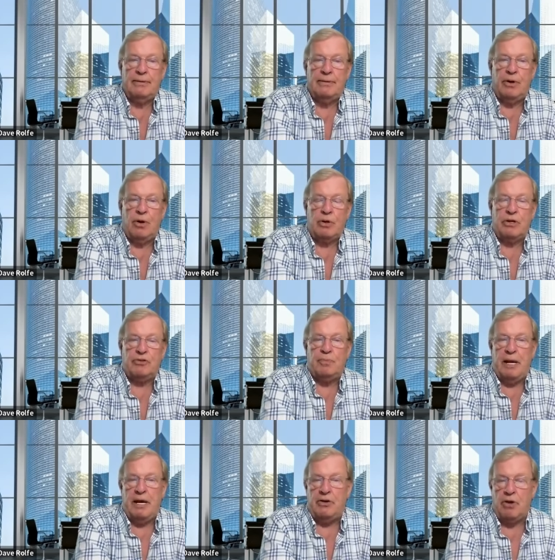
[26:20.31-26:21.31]
you know, because you
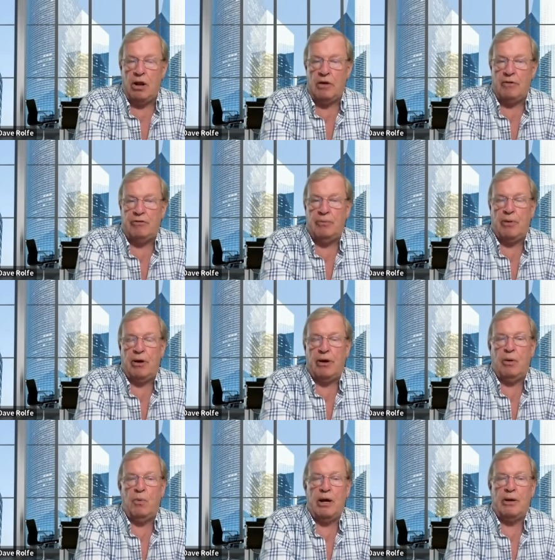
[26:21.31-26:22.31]
pay a dollar for a
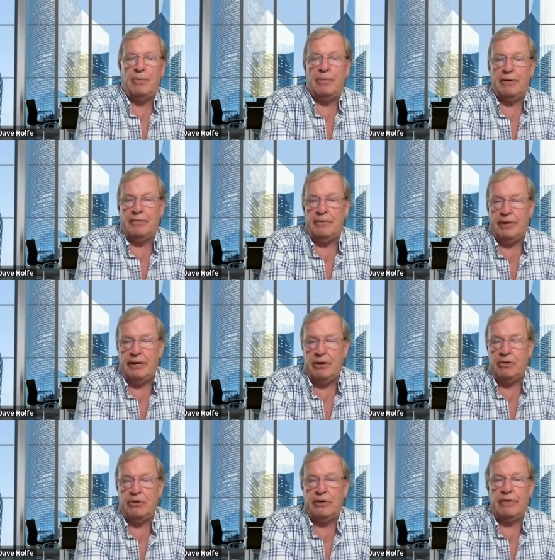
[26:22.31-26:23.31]
bottle of water, but
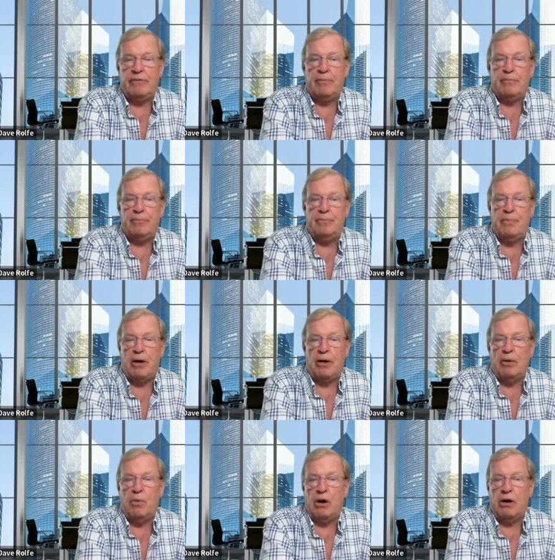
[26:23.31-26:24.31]
here you could have a
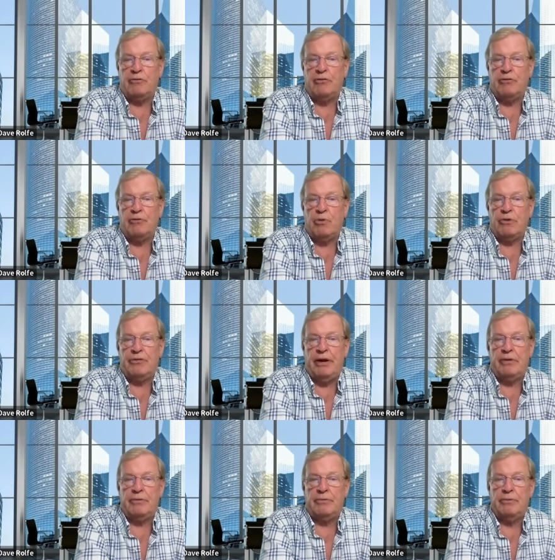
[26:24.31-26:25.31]
bottle of water for four
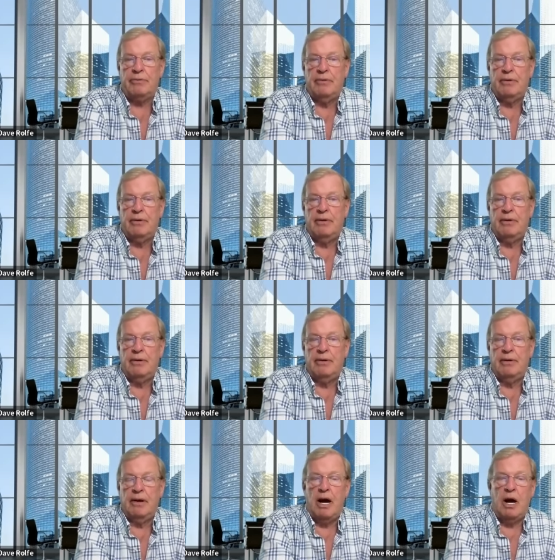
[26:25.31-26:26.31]
cents
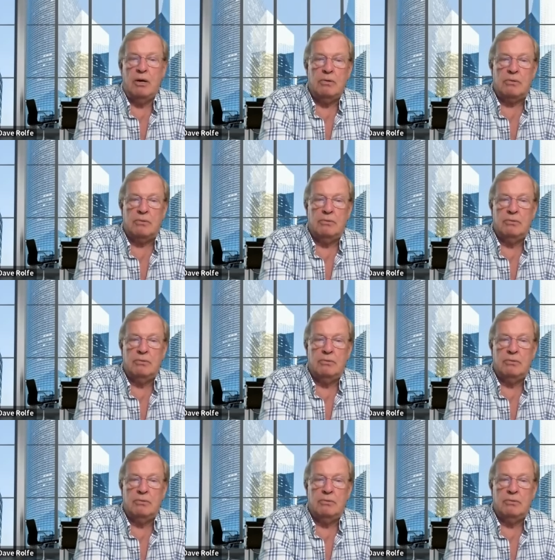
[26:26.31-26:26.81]
oh,